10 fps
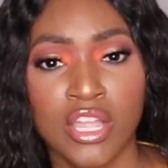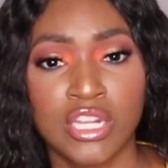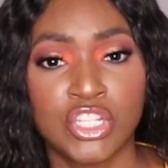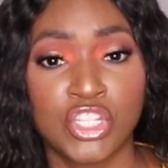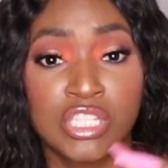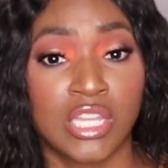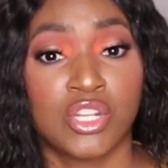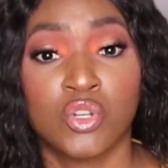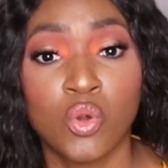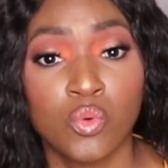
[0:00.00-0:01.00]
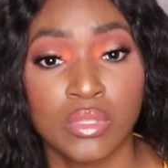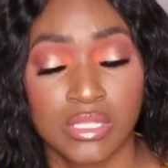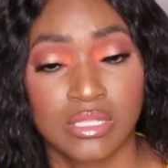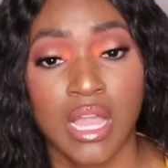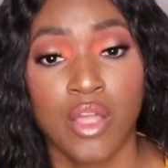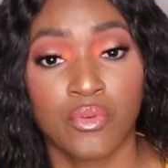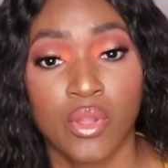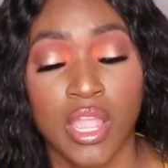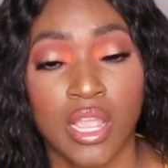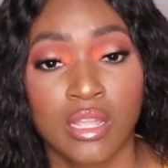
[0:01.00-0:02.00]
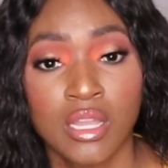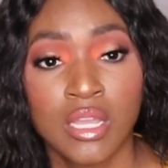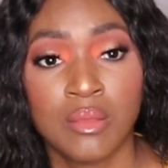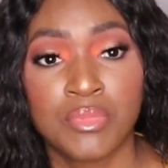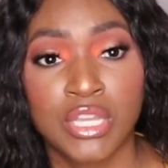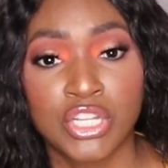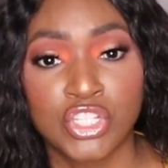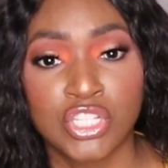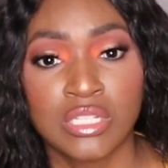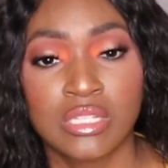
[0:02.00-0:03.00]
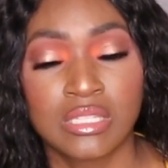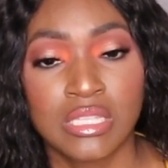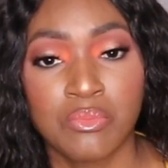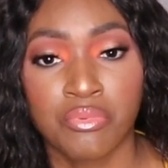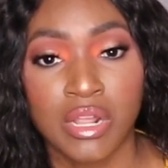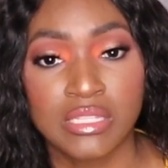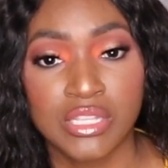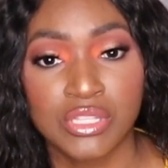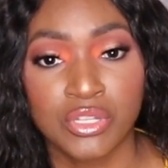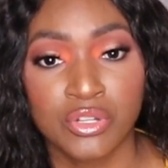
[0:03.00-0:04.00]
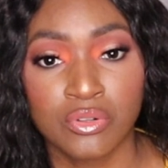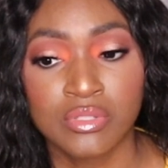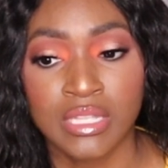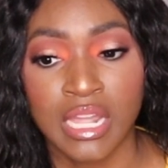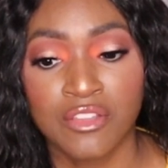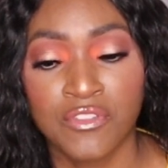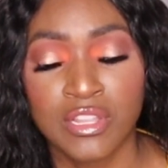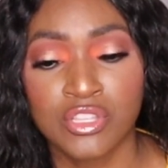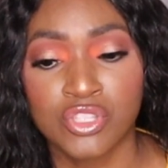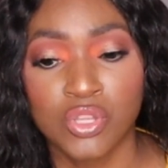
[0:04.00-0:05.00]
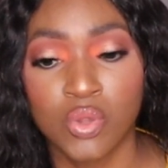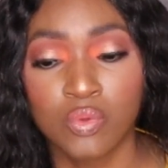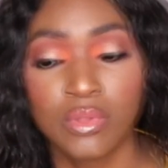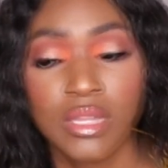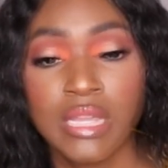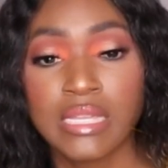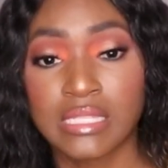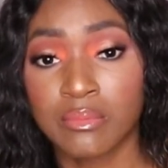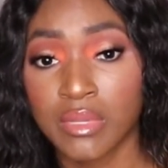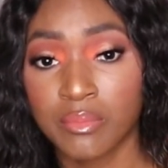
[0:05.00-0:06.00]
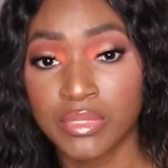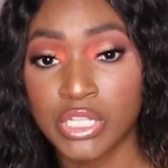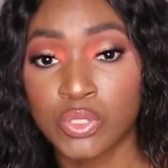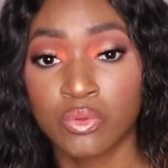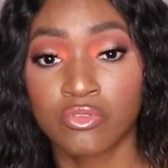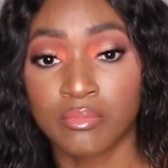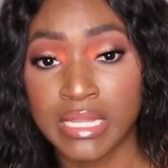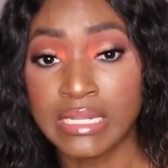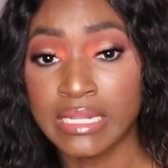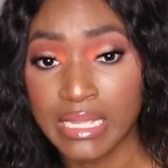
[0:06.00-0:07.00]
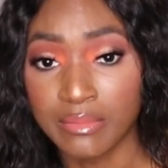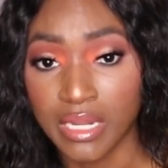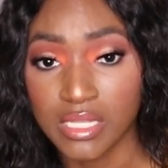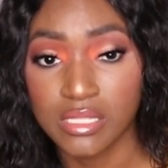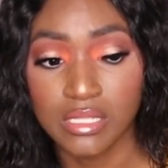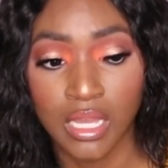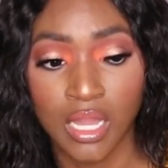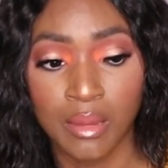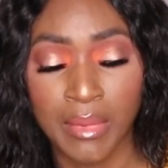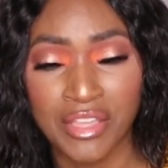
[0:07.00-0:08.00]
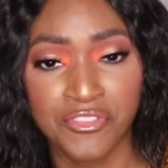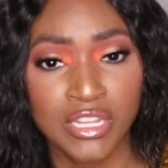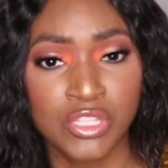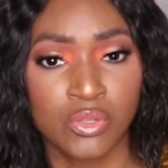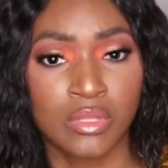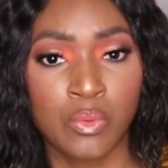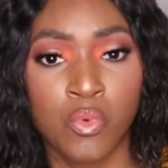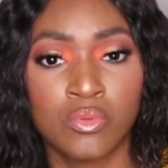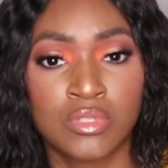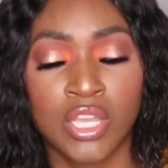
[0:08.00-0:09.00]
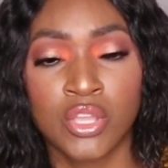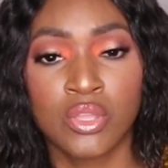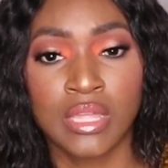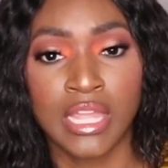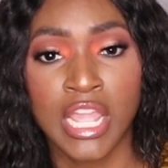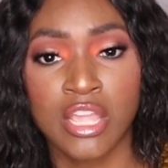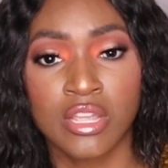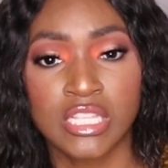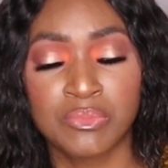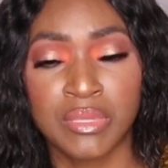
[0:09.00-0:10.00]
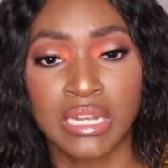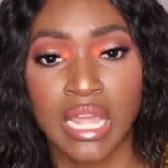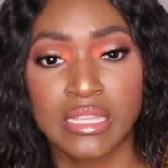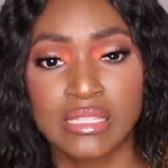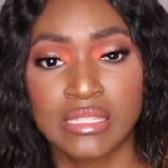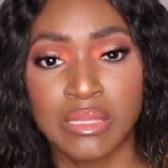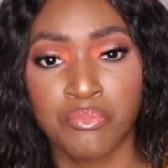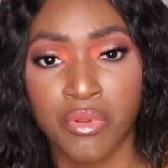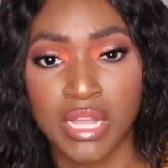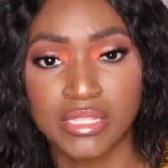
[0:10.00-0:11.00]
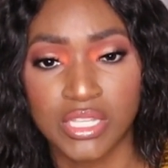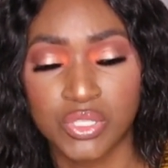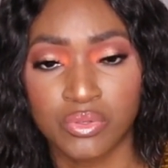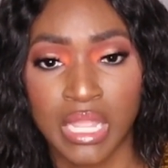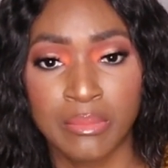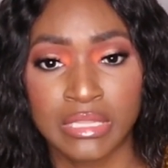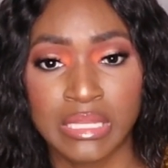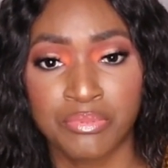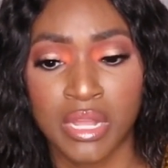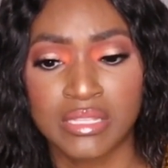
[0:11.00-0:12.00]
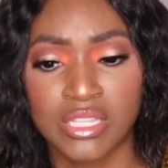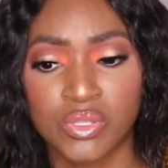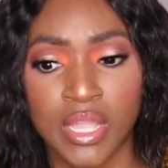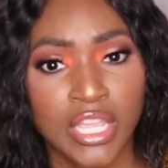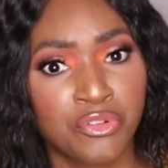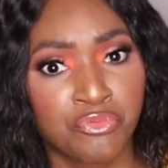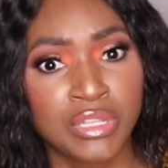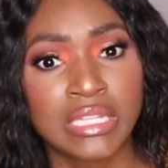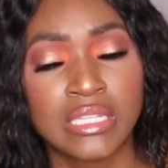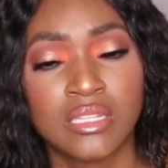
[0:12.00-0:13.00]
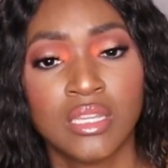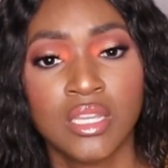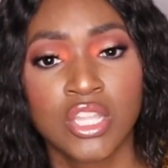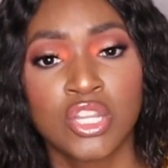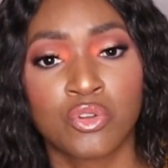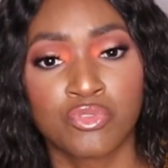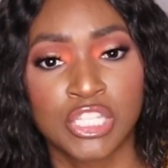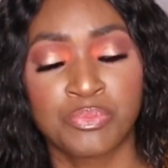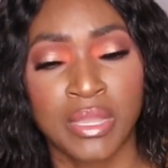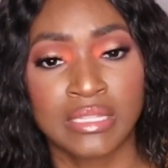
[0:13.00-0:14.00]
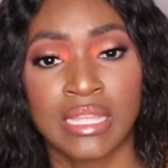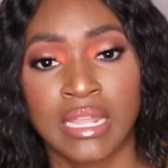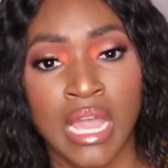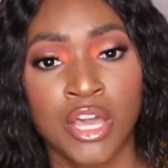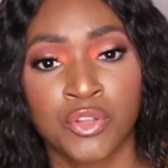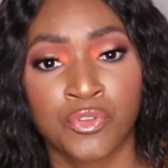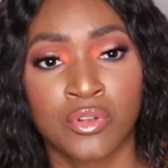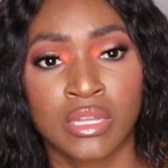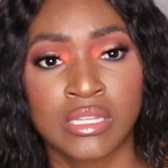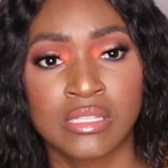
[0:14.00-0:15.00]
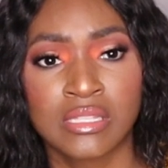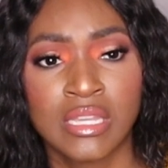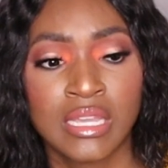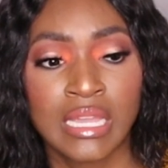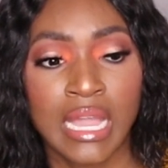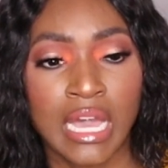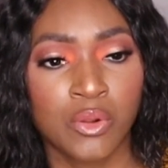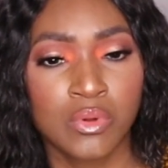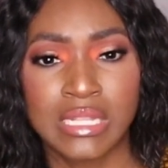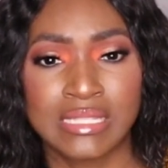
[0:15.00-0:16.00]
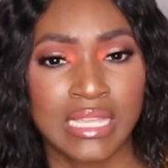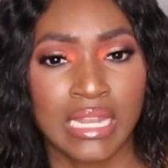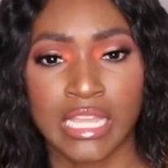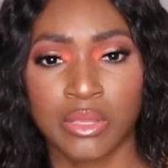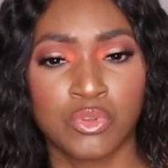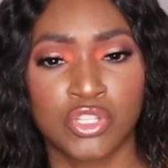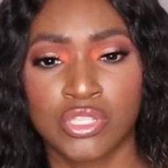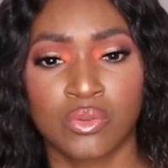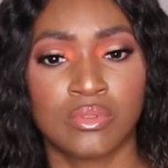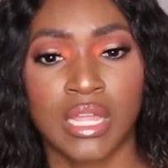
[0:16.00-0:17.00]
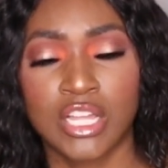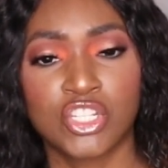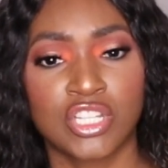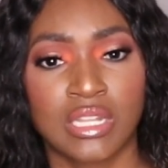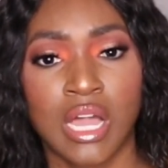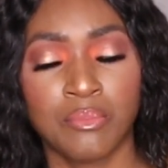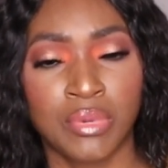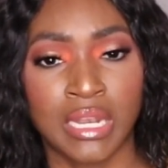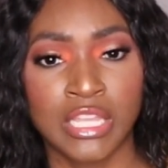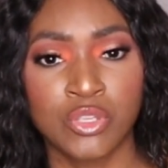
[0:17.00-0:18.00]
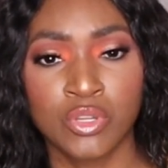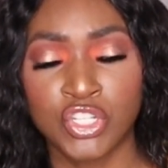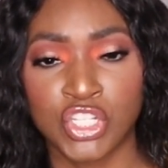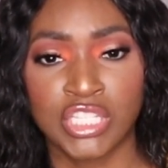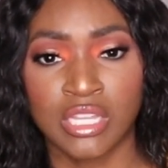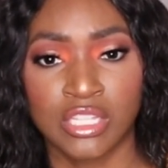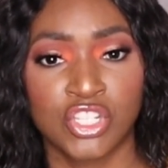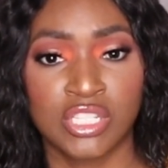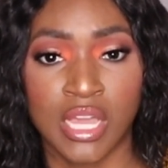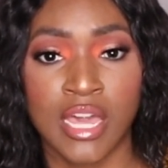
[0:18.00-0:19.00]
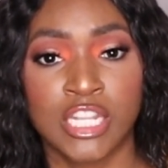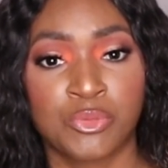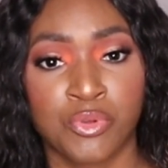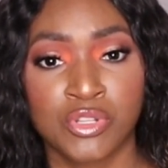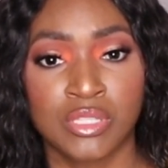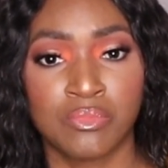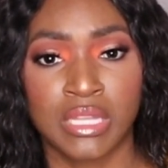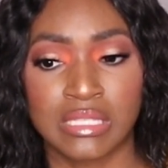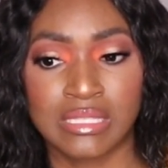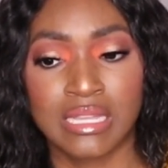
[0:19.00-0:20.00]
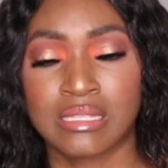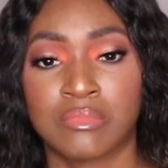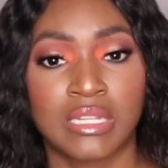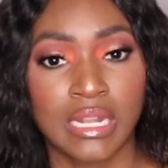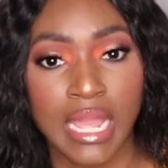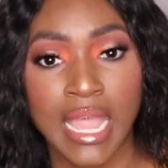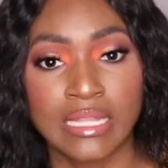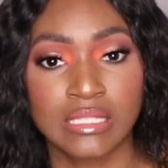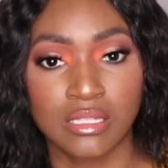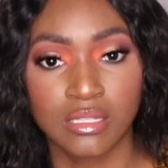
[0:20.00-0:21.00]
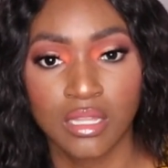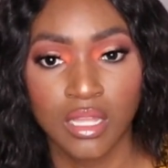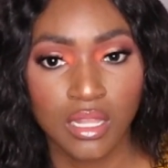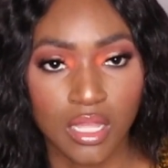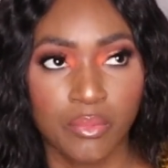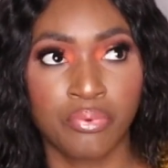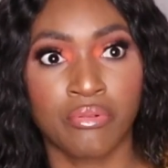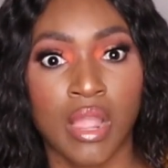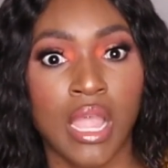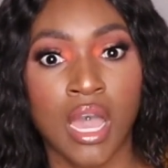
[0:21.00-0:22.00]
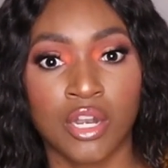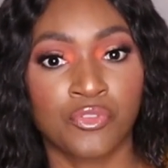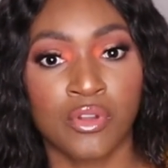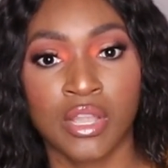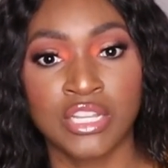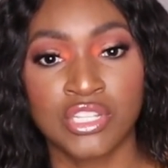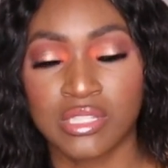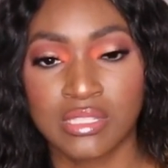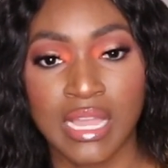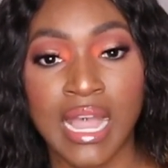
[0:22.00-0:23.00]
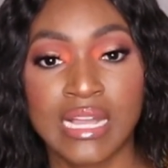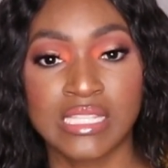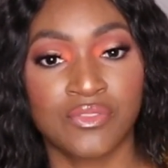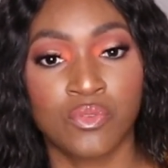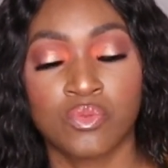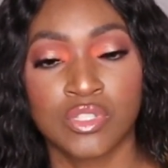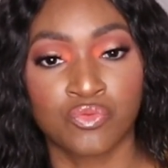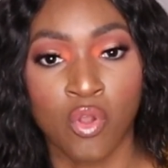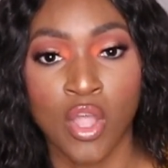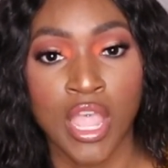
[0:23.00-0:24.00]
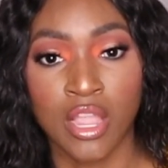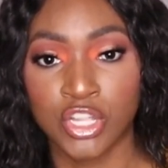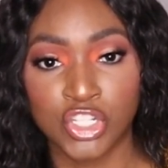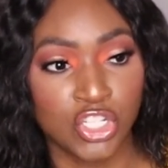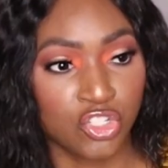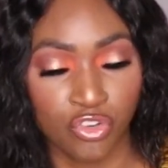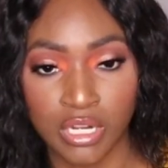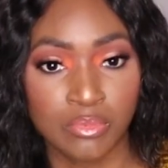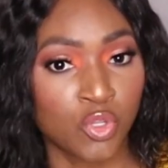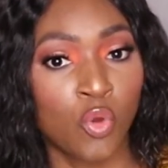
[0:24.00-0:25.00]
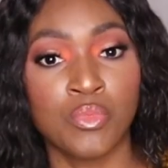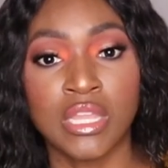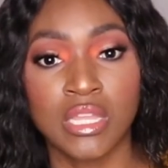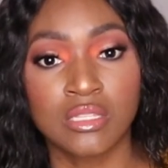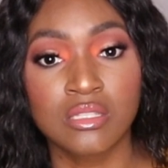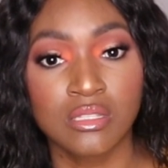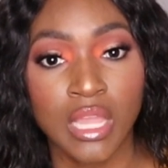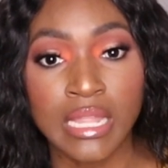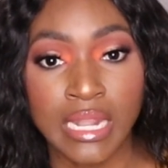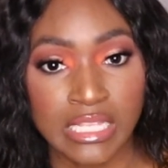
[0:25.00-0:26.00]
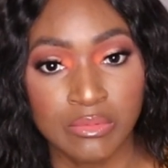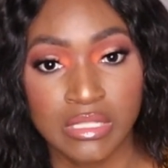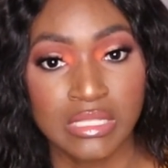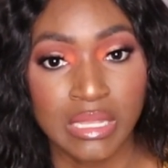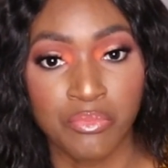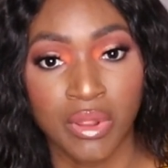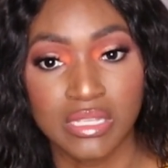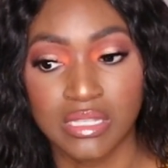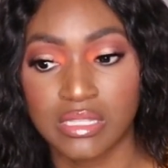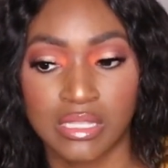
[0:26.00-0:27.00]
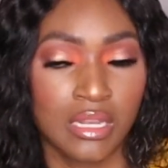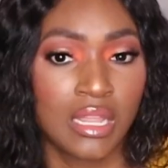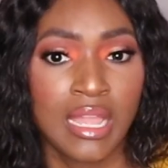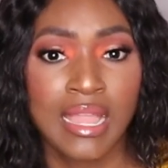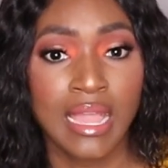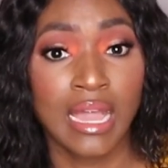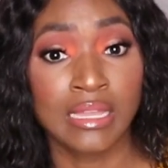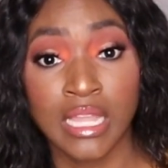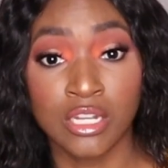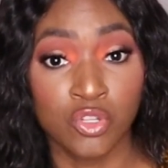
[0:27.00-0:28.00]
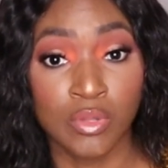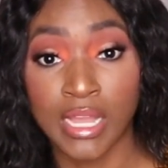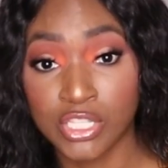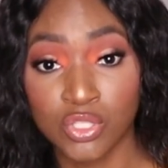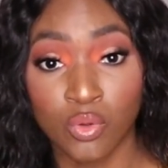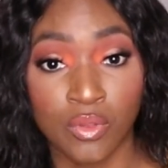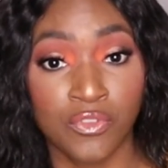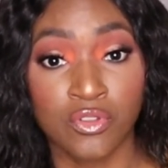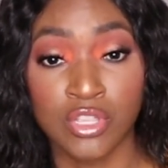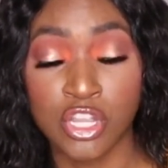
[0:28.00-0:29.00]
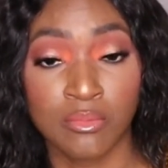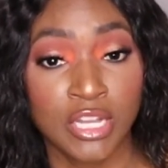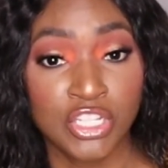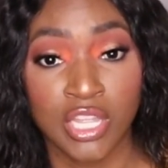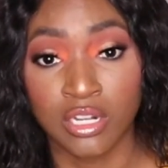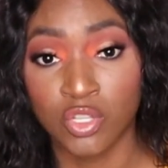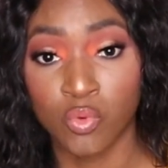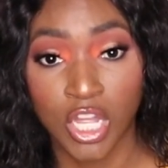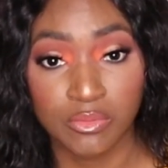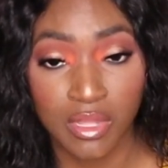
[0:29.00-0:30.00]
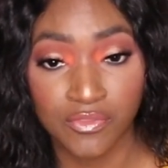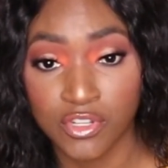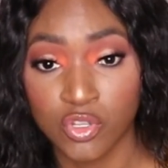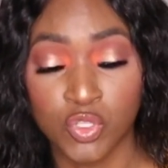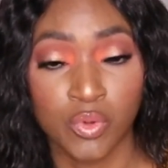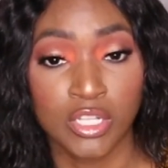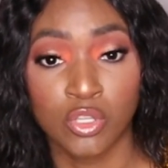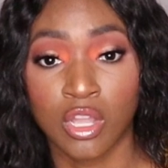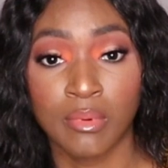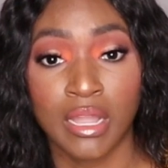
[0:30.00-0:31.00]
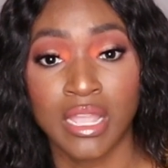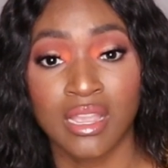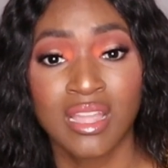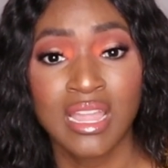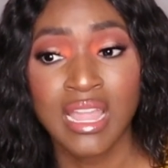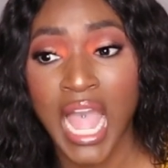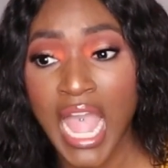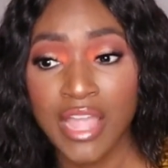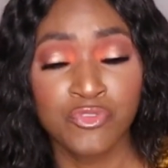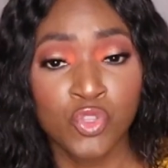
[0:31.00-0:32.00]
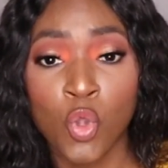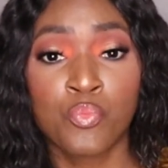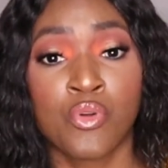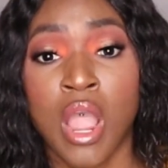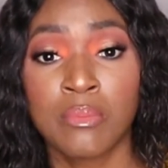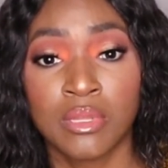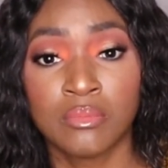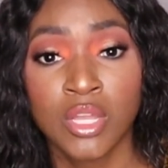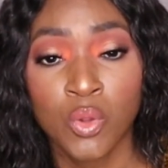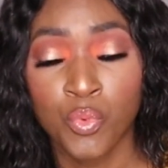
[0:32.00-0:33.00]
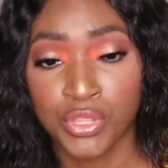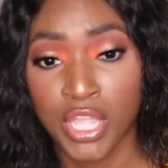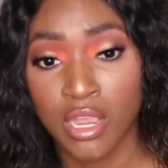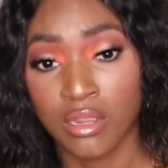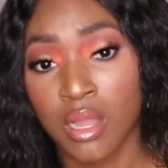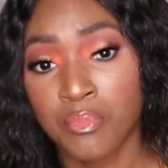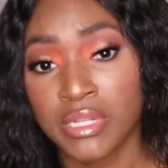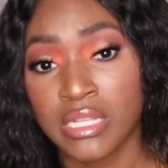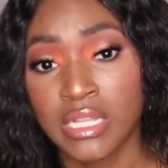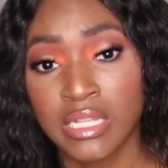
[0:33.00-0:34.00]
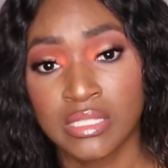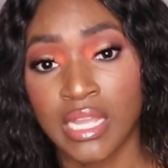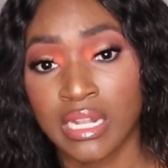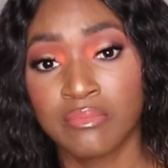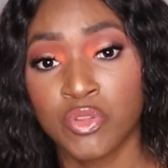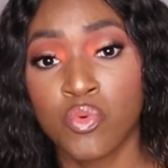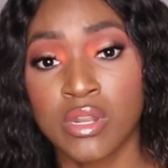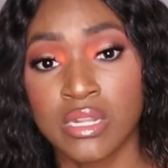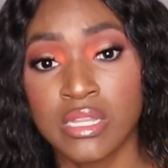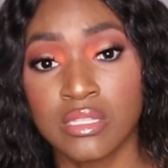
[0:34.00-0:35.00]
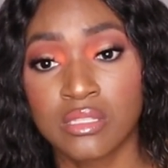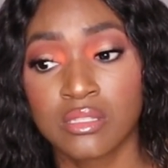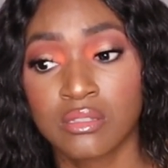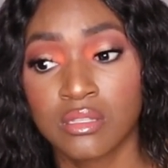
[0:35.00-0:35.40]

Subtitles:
And she said, no, this is not raw hair because she did steam process the curls. And I feel as though some companies who will remain nameless, I feel as though they won't tell you that hair has been like steam processed or chemically processed. So I can really, you know, respect that out of her because I don't want to say like it was just so nonchalant, but like you can just tell that she's an honest person, because it's not something that I had to like pry out of her. I just asked if it was raw hair and she straight up told me it has been steam processed. And again, you guys know, if you're here on my channel and you watch my videos where I talk about hair, I have no problem with a hair company telling me what it is.